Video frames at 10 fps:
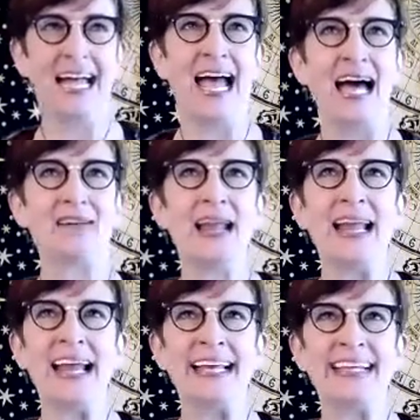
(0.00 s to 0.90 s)

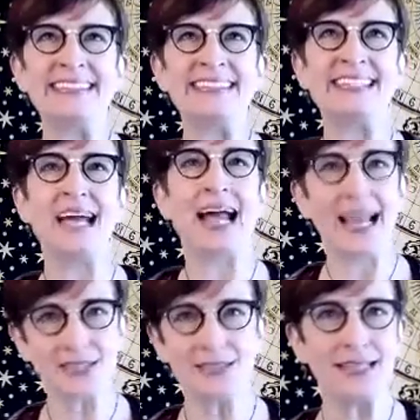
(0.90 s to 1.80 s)
And I
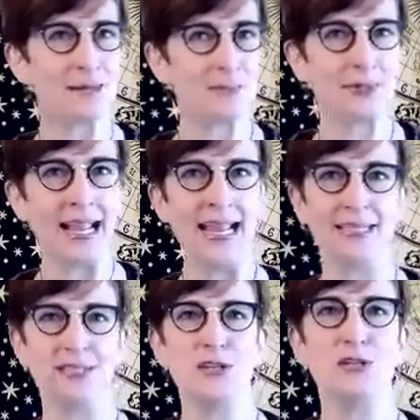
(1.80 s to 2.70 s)
actually had
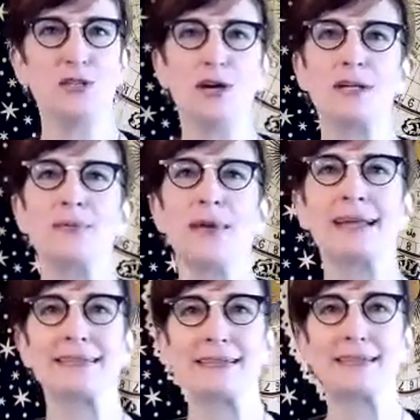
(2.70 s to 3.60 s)
planned to talk
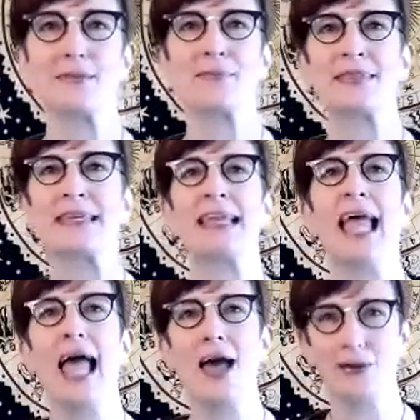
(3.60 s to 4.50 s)
about something
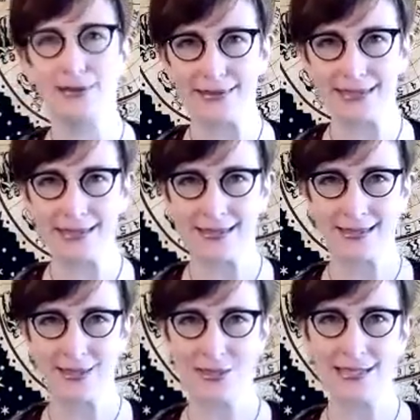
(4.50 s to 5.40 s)
else
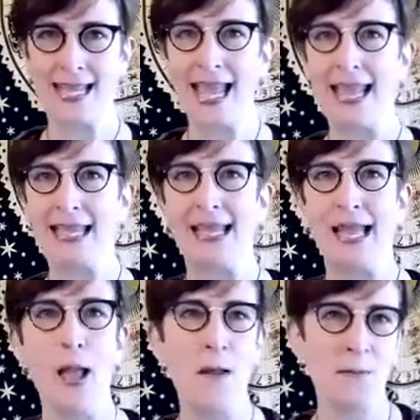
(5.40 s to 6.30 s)
today,
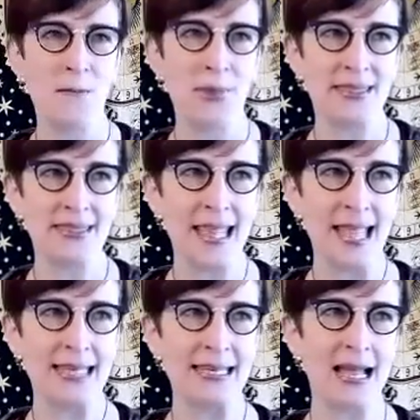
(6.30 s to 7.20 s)
but
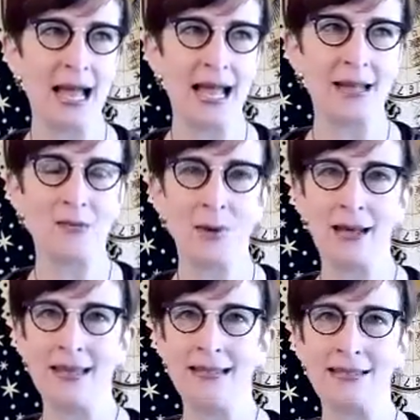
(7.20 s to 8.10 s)
then I
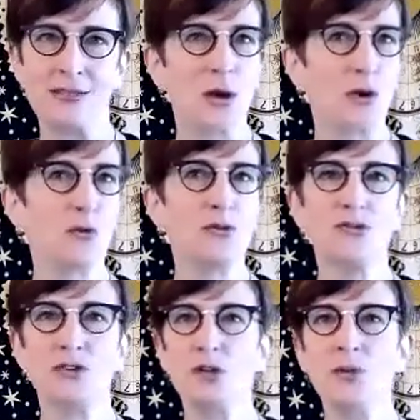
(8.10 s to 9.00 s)
was
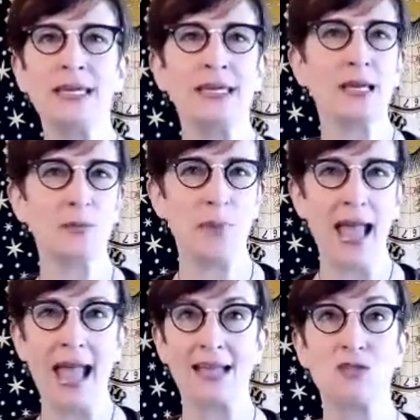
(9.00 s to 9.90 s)
reviewing a
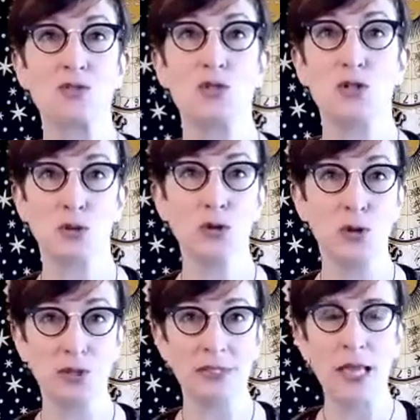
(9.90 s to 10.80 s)
past
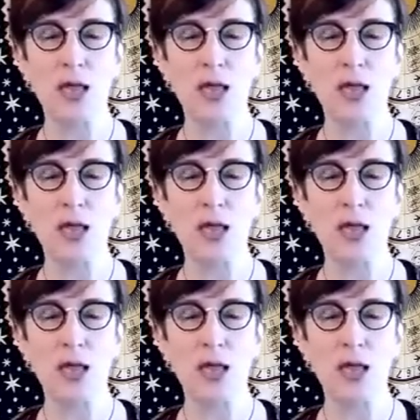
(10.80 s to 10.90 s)
journal,